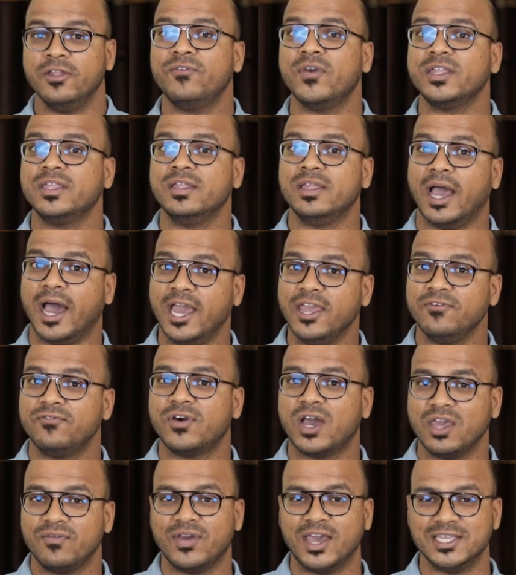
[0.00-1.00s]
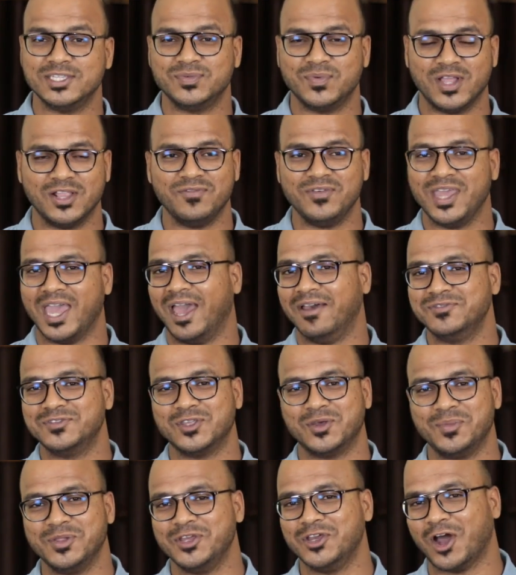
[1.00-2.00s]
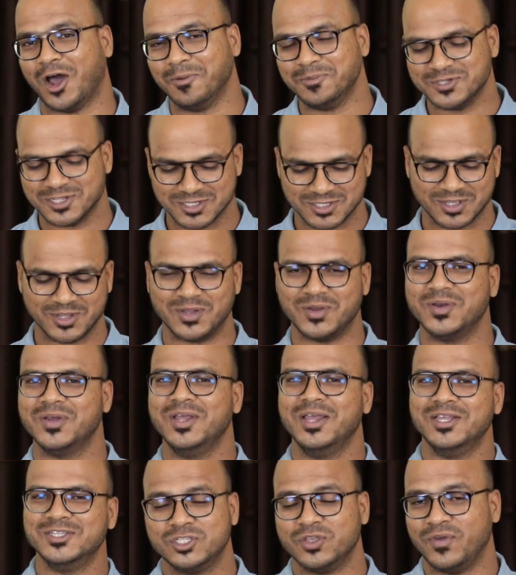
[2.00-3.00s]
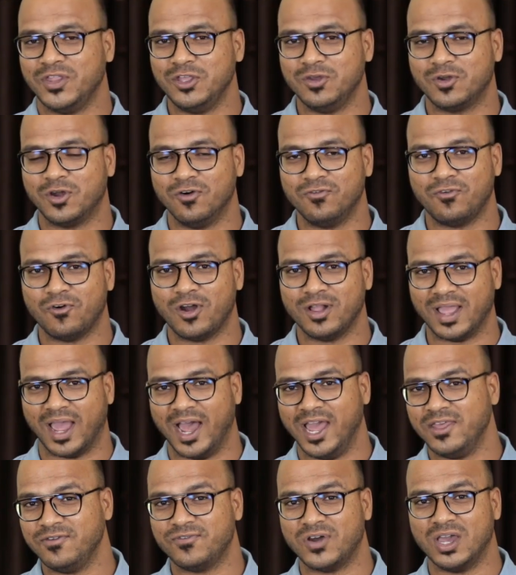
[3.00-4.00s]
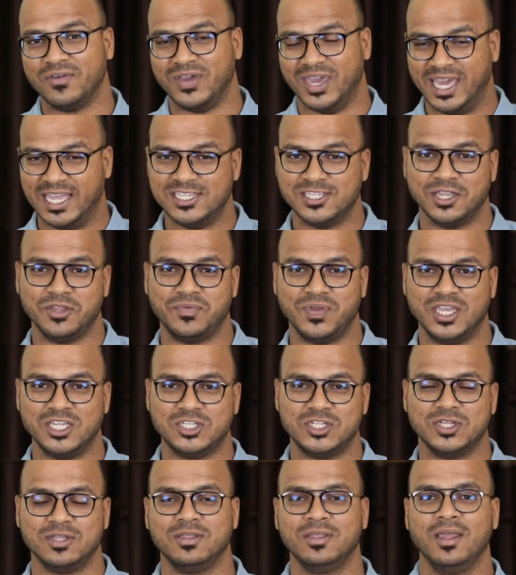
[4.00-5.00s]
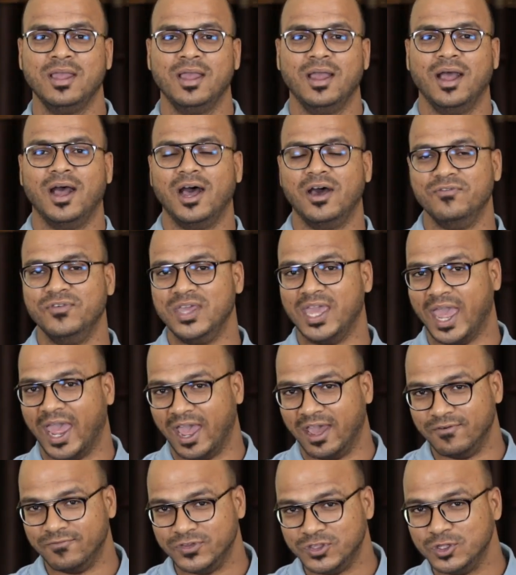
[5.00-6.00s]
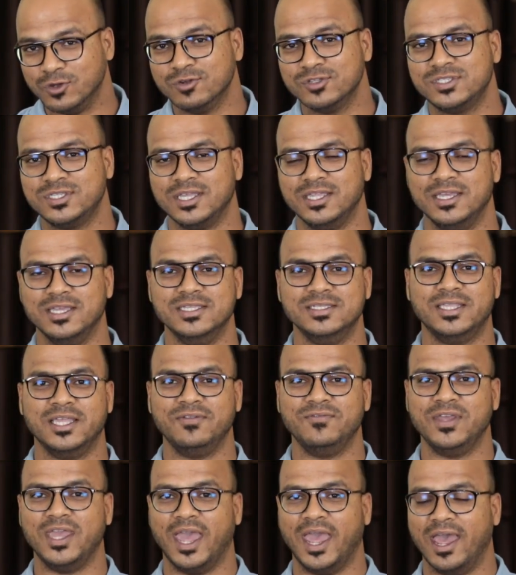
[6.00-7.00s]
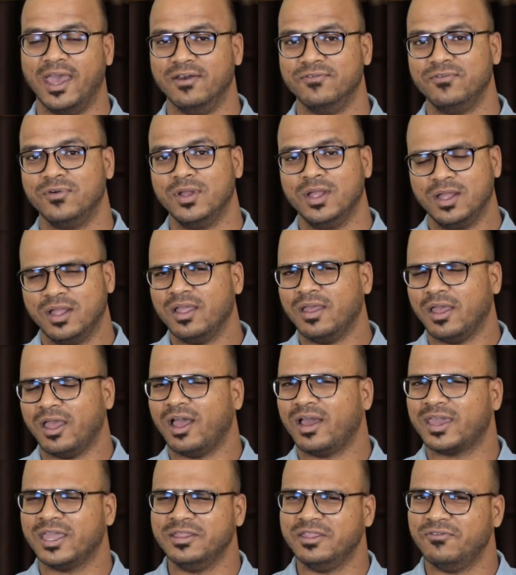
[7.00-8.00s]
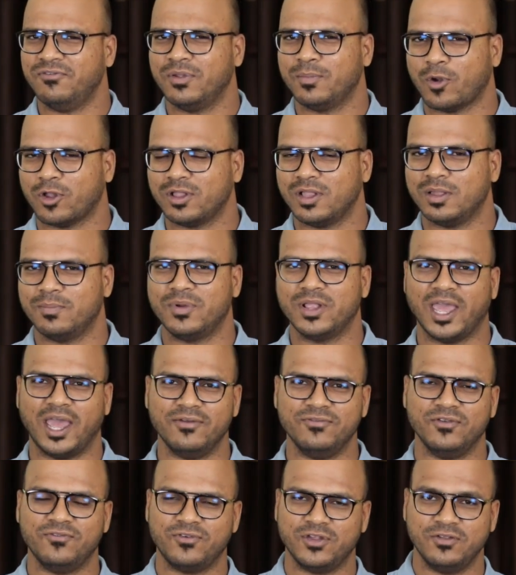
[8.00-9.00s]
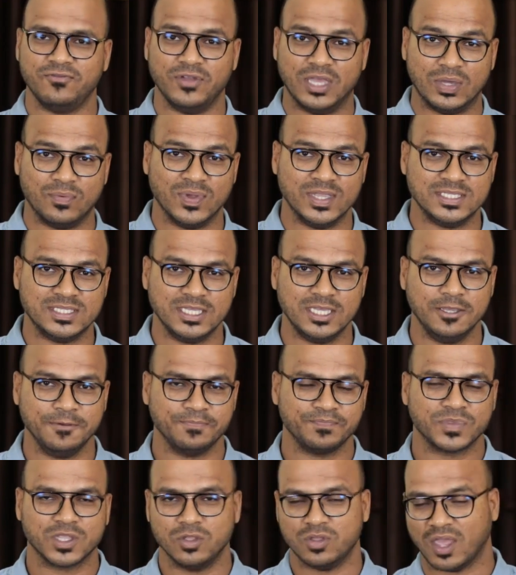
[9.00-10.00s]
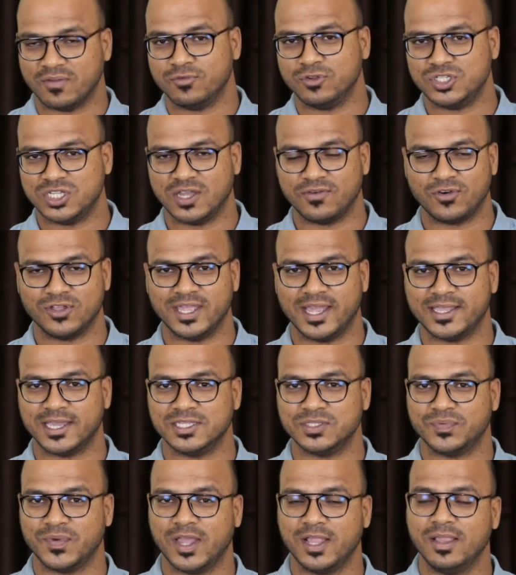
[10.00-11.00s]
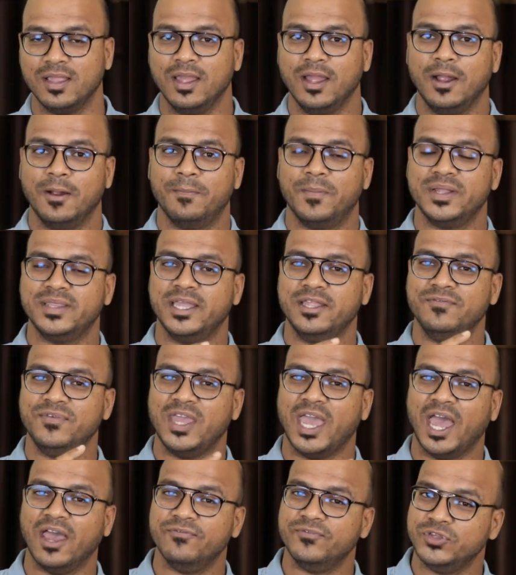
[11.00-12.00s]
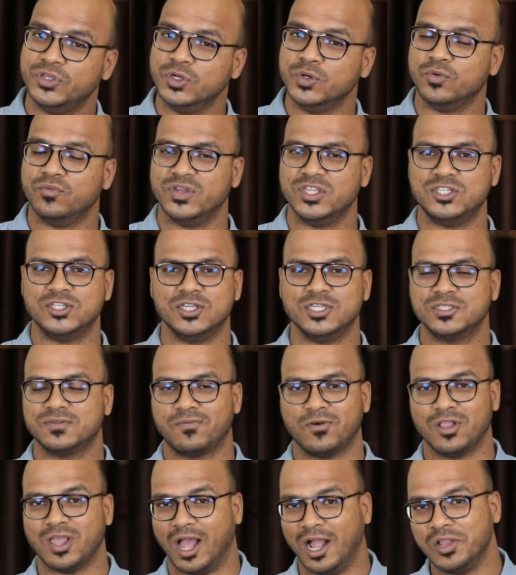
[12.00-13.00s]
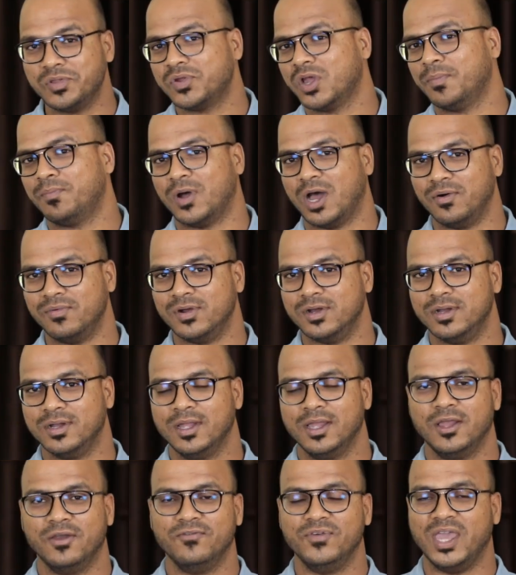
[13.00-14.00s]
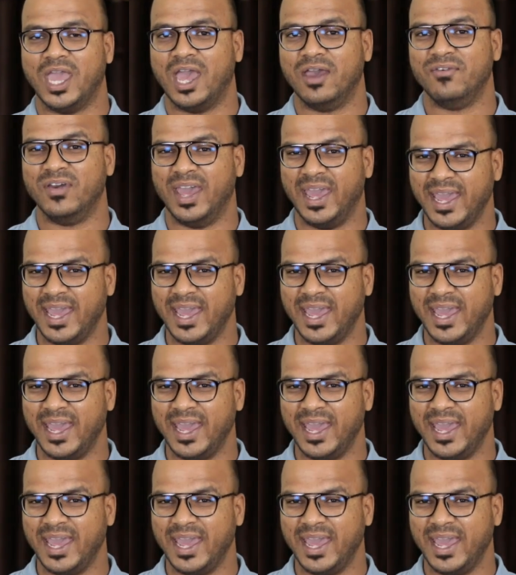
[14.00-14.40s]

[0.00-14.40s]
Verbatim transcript: in fact in i5 as well we have so many options you know so when you go for i5 8th generation uh, we have u series then we have uh, again different model number have different frequency you have to check for that as well but then we have u which is for ultra power we have